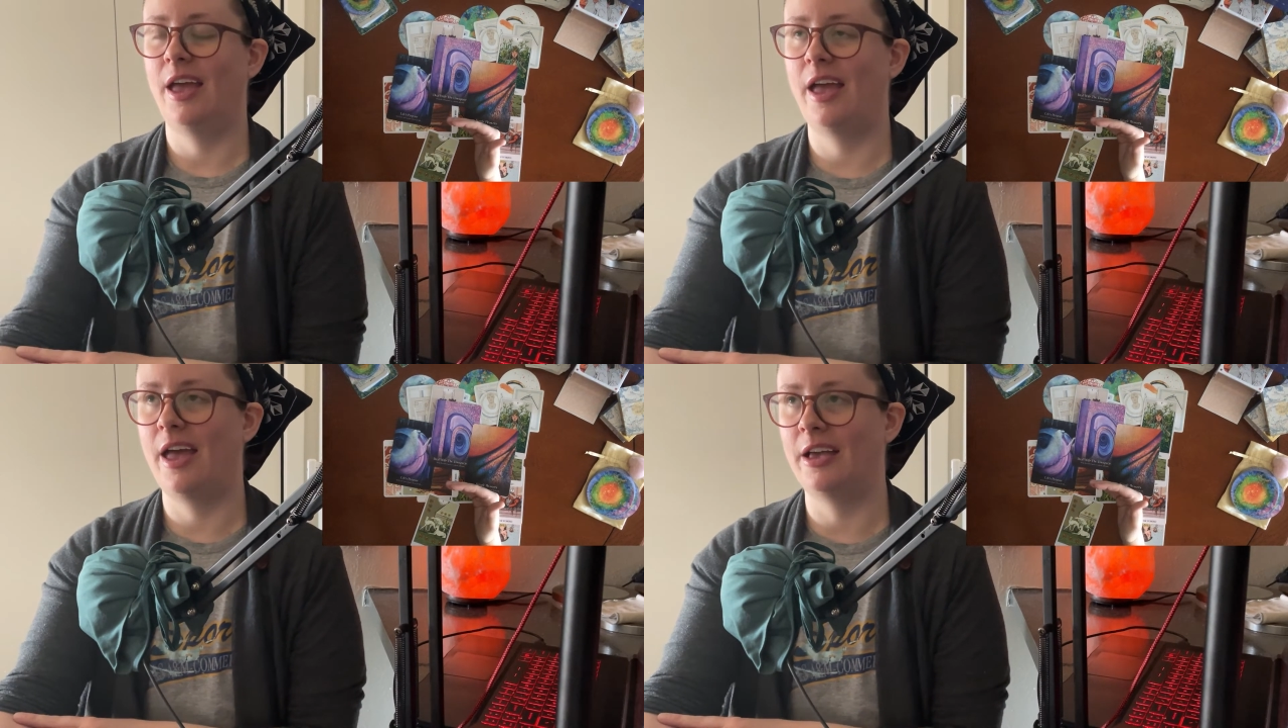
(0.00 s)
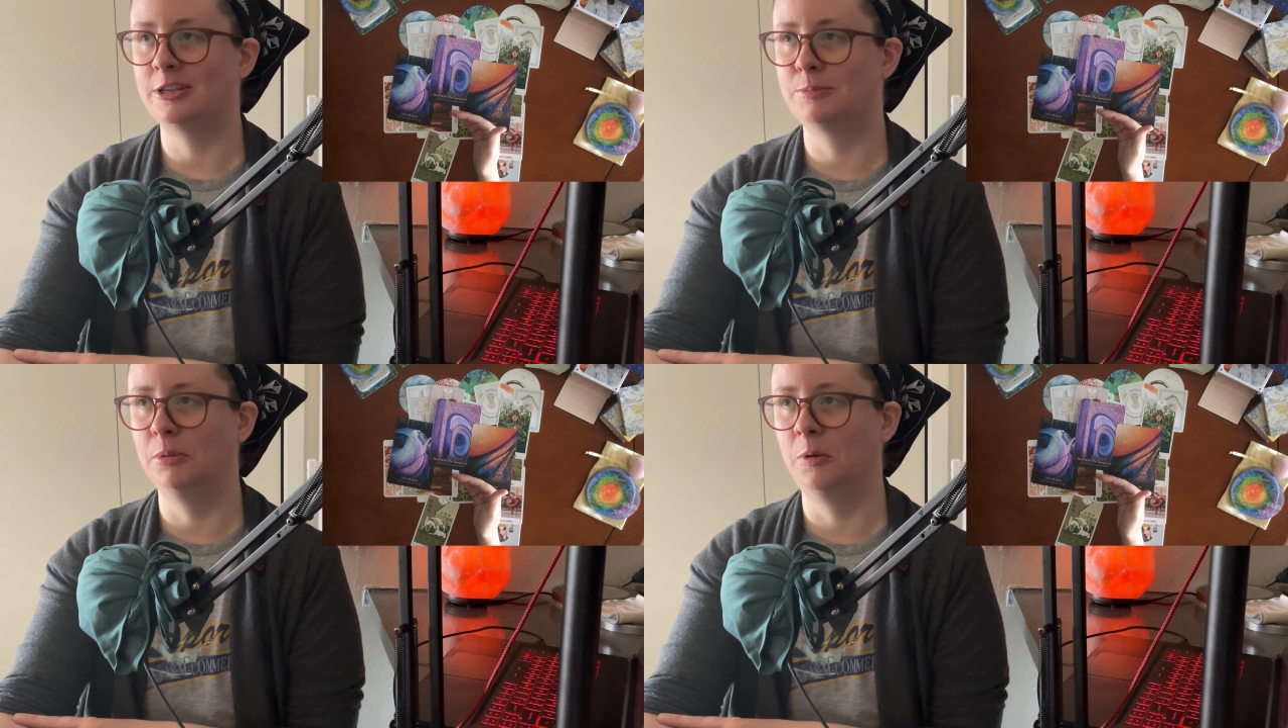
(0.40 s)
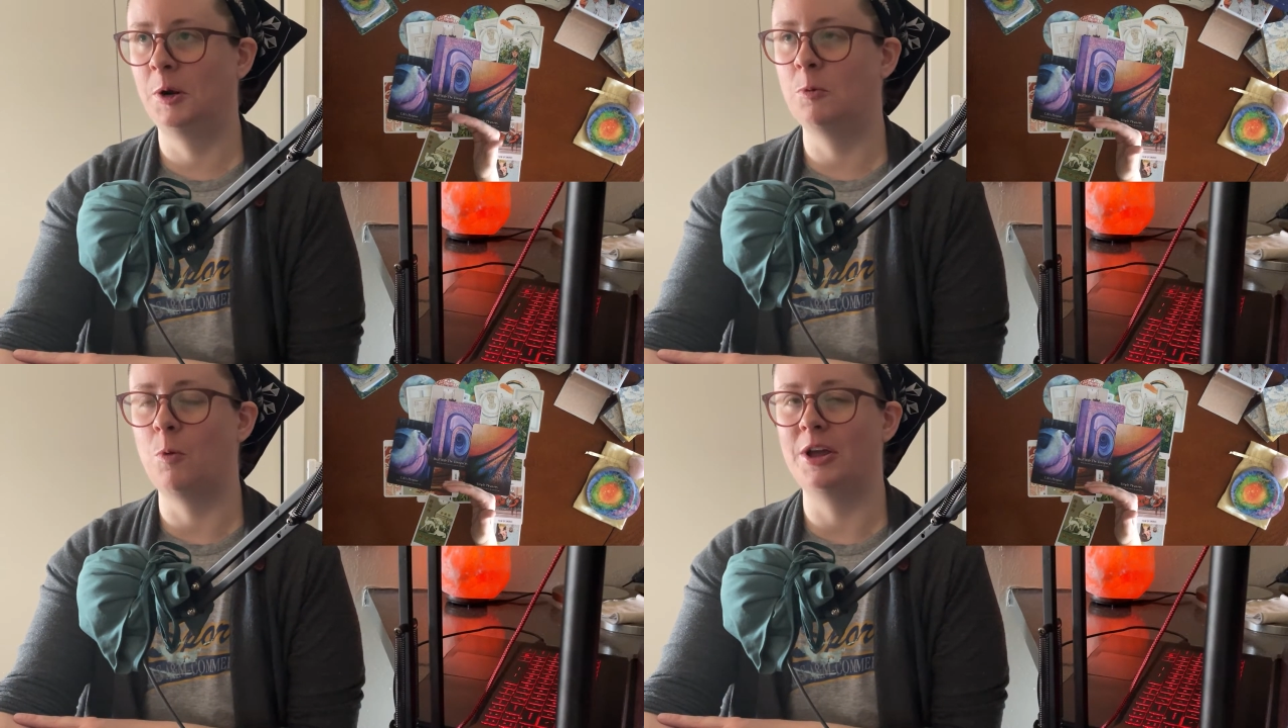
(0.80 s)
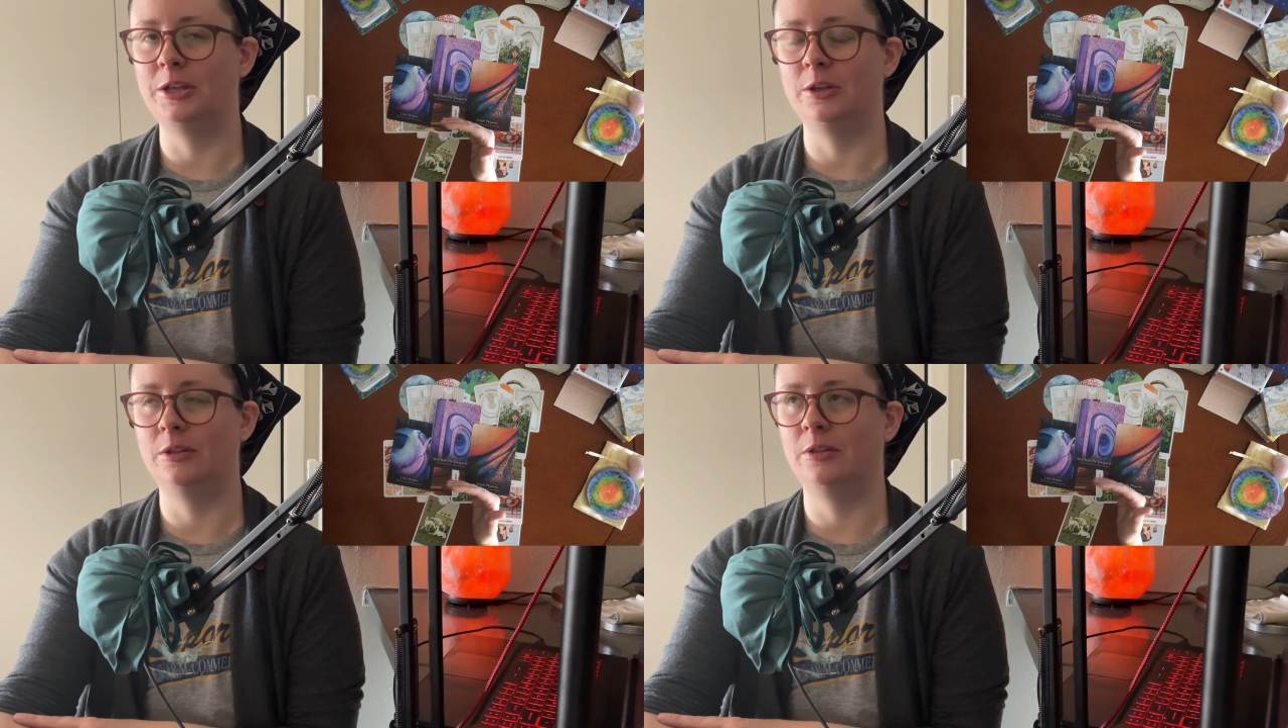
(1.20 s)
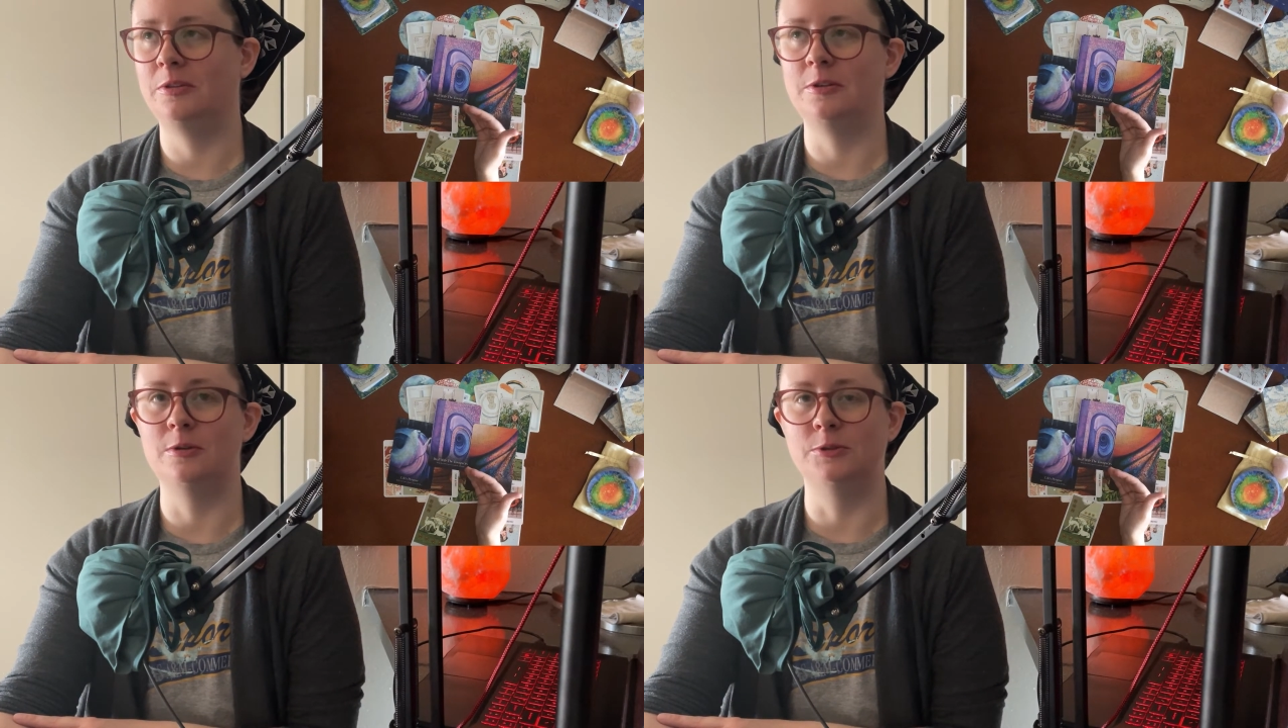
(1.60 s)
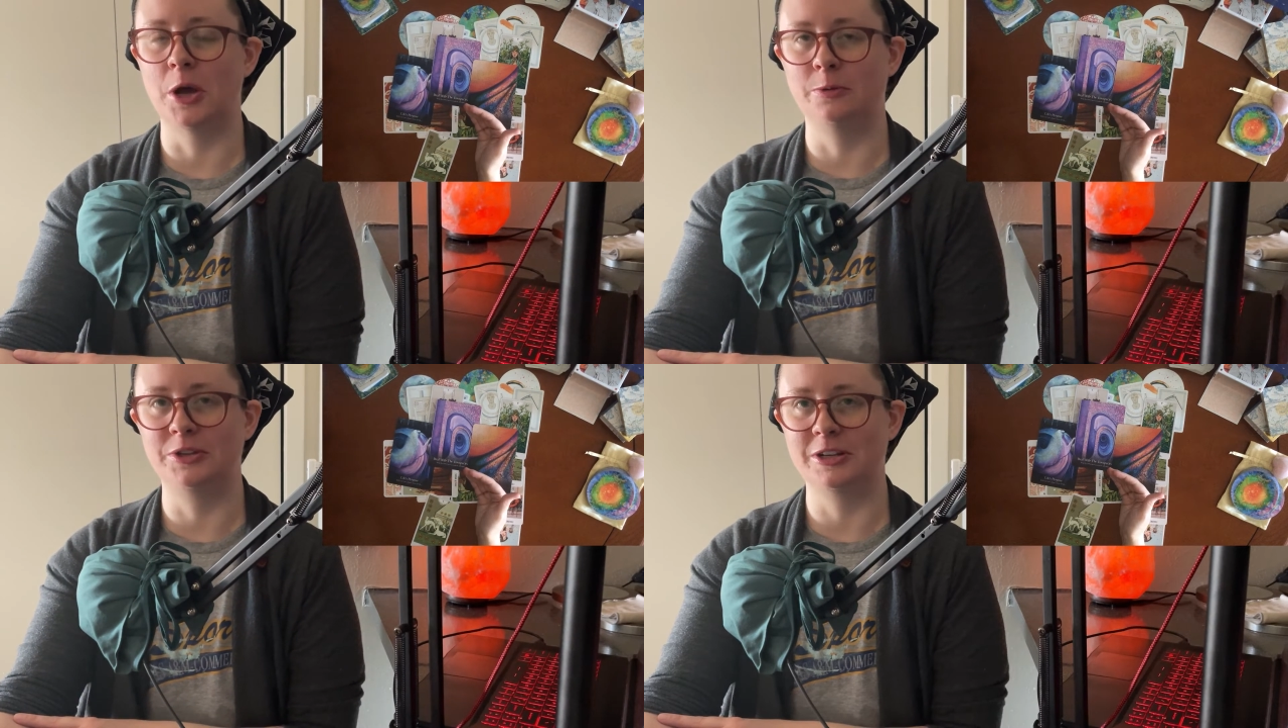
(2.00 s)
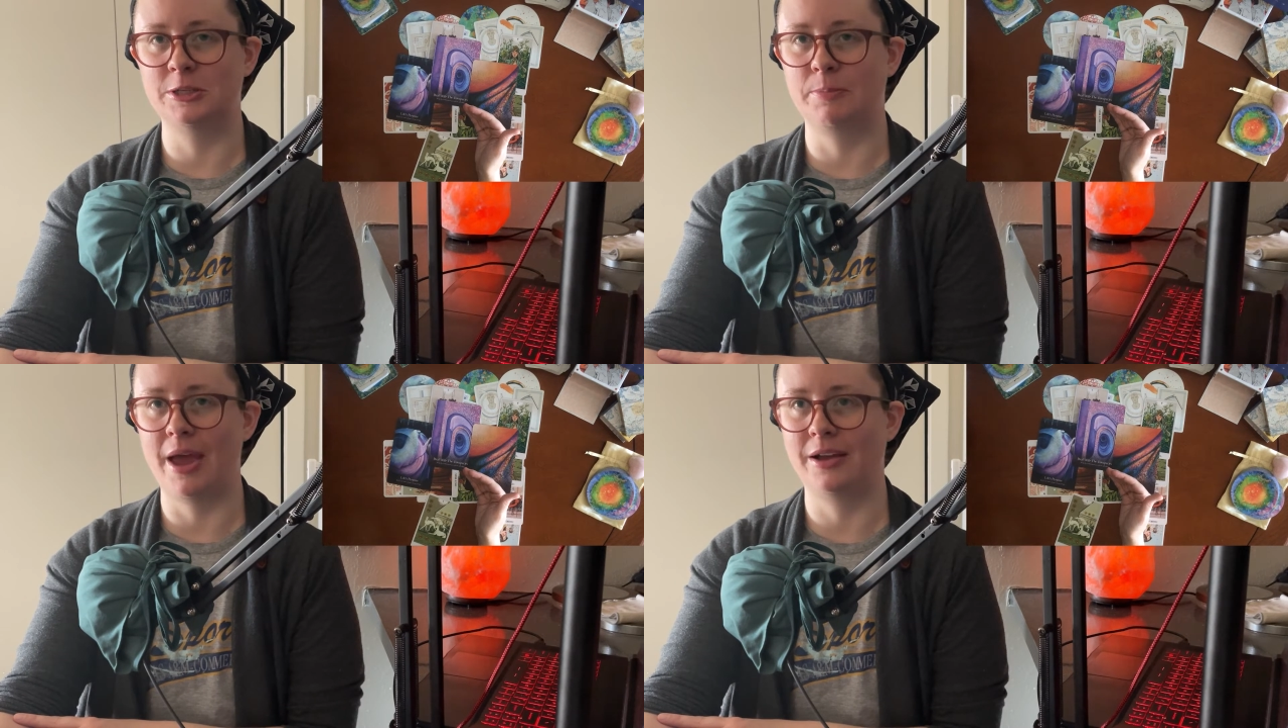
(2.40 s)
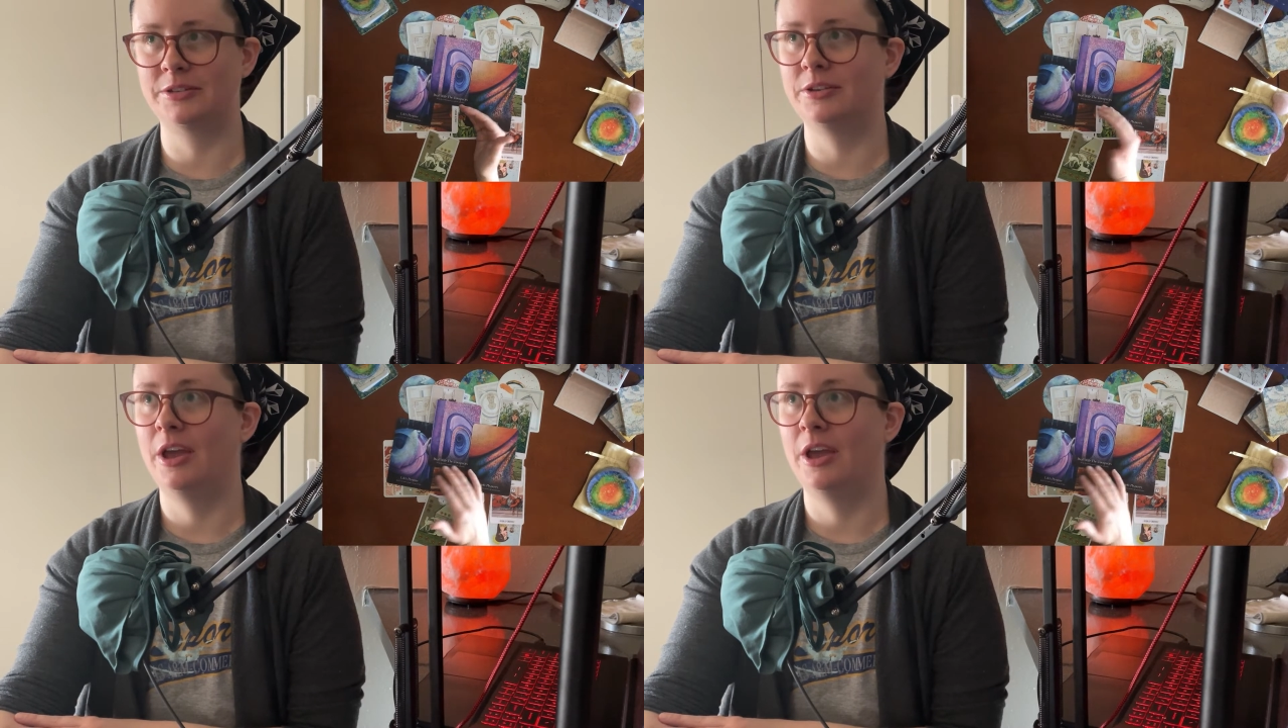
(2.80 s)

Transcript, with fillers: exploring what you don't expect.